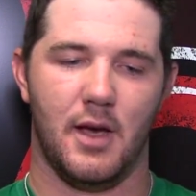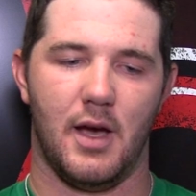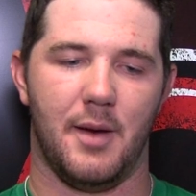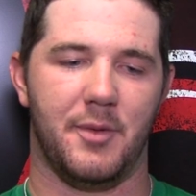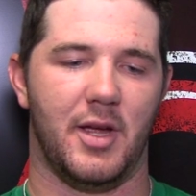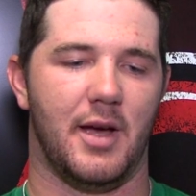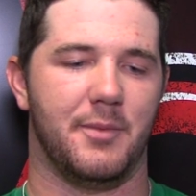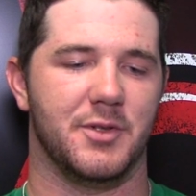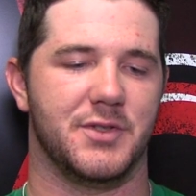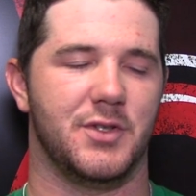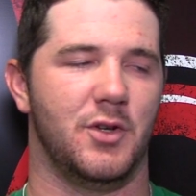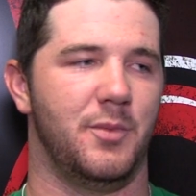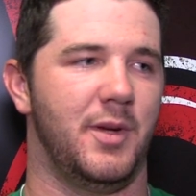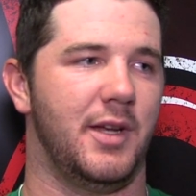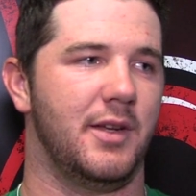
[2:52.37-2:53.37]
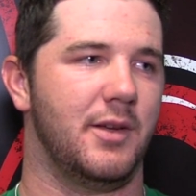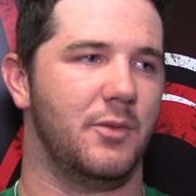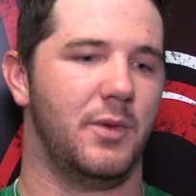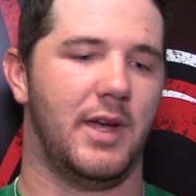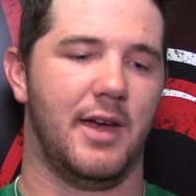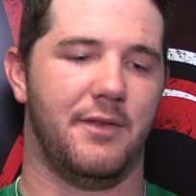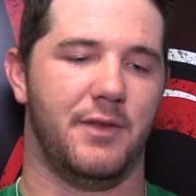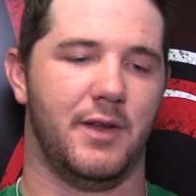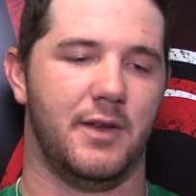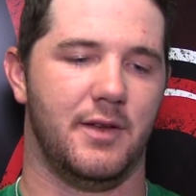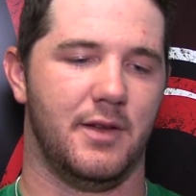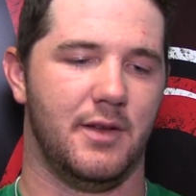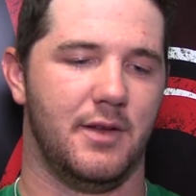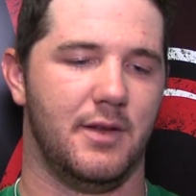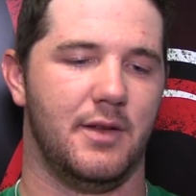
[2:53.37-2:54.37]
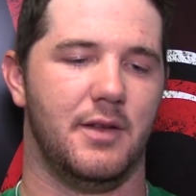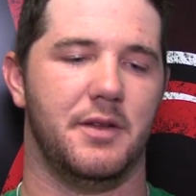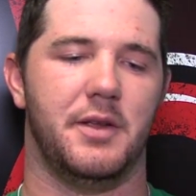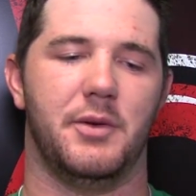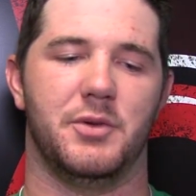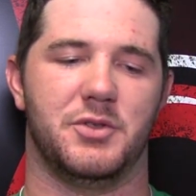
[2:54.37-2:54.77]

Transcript: I mean, I'm assuming. We haven't. It